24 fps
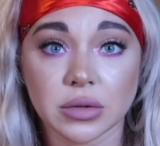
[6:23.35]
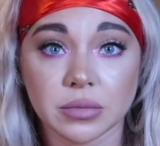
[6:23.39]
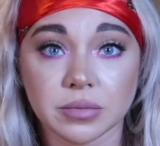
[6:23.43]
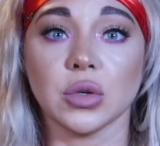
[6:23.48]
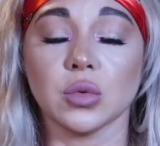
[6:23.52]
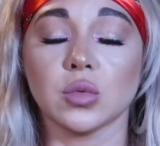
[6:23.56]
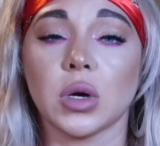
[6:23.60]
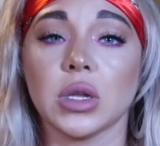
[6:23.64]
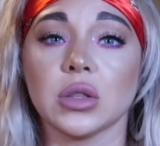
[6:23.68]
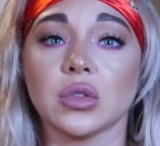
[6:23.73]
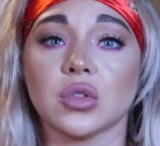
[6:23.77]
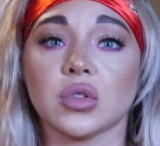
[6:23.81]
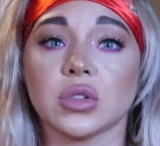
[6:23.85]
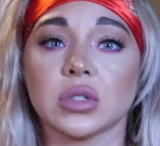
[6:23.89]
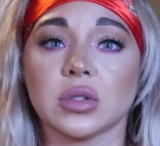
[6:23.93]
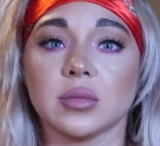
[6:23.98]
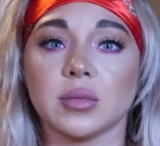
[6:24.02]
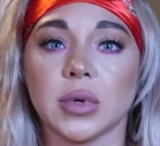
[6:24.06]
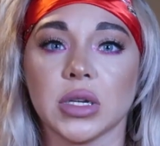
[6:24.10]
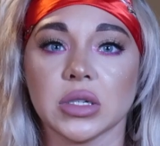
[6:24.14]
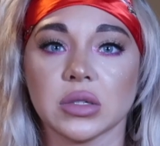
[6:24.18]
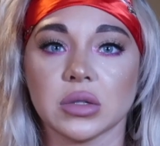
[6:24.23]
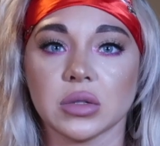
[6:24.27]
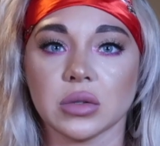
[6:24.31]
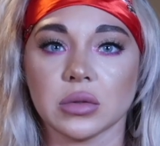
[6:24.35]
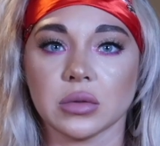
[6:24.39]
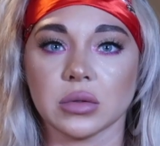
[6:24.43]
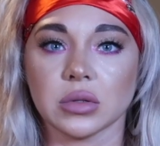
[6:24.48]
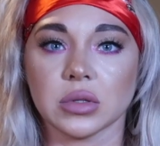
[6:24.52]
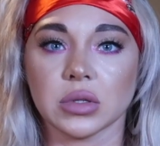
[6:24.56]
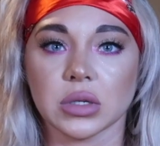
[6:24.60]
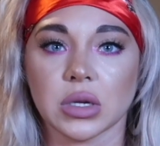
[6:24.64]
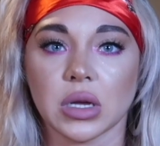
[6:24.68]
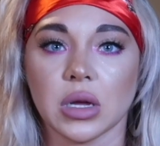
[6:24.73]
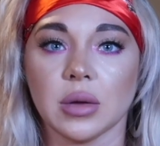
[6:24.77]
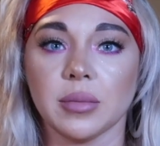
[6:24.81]
You want those muscles
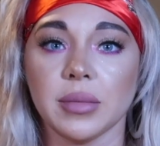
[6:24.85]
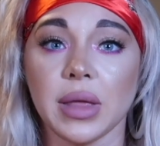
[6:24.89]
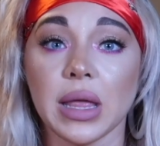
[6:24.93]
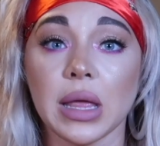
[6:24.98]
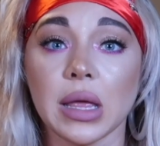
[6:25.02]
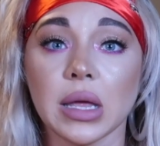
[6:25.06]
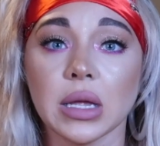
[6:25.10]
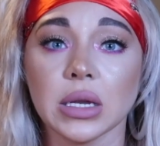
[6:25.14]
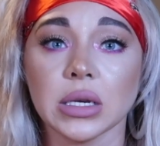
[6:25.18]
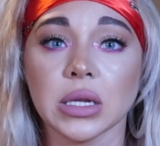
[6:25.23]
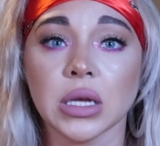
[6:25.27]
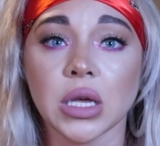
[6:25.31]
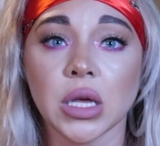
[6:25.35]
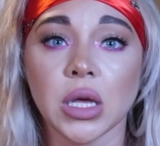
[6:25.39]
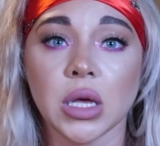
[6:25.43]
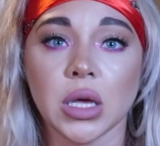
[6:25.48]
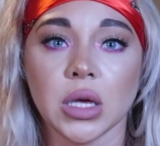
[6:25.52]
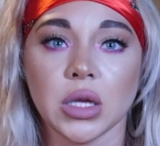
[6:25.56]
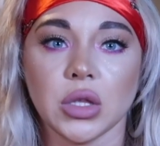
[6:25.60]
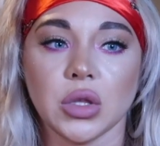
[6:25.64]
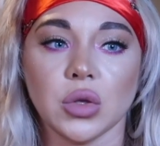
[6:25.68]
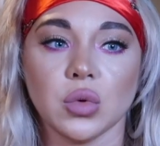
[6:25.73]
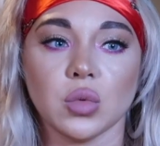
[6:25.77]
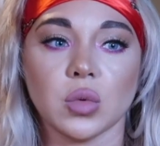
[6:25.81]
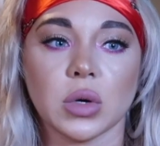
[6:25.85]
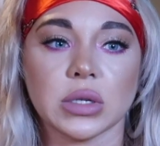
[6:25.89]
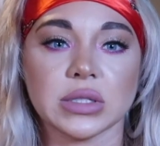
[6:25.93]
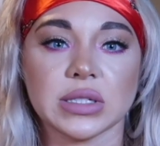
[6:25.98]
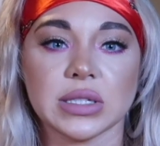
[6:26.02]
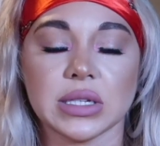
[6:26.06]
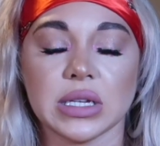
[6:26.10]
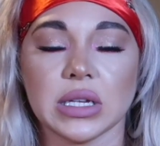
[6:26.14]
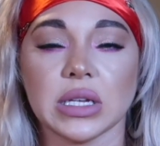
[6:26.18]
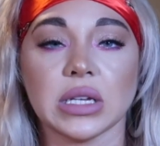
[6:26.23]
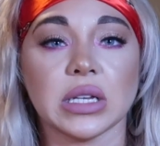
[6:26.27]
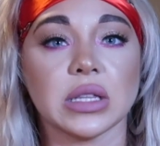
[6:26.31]
to come in, you want
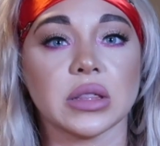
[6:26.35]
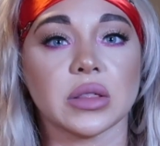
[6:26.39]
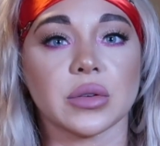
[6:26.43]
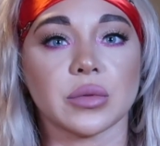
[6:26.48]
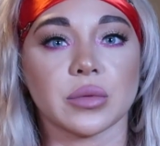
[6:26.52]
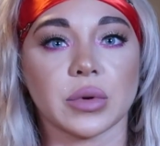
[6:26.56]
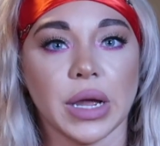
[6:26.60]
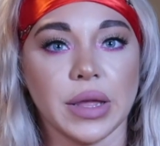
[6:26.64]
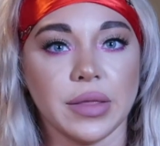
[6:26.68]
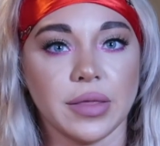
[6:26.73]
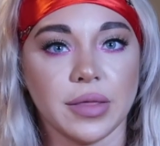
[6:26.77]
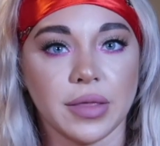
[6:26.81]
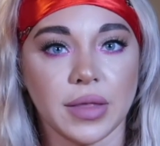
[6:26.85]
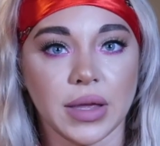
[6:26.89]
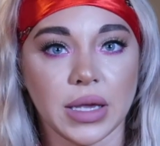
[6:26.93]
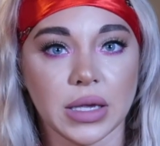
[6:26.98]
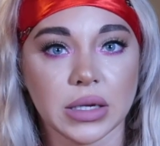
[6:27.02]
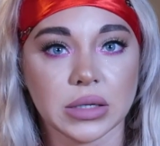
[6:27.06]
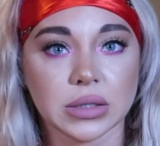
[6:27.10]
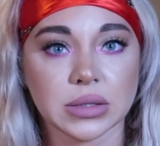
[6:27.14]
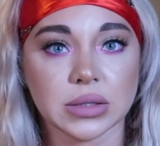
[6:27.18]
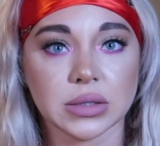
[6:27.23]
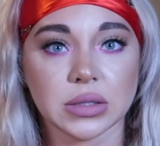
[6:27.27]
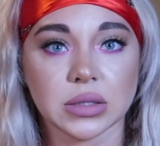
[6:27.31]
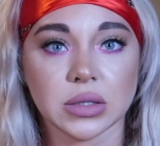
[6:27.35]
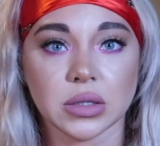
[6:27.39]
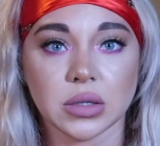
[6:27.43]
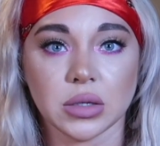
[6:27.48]
to eat the right things.